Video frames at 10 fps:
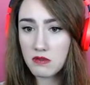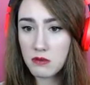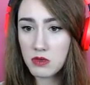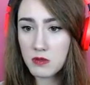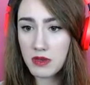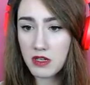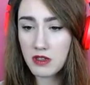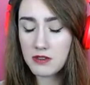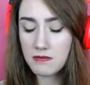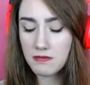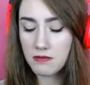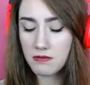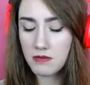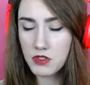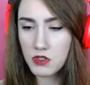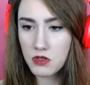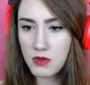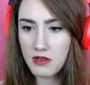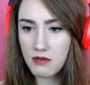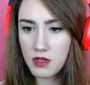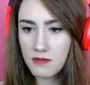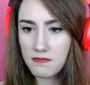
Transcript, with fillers: more spiders. Just wait for it.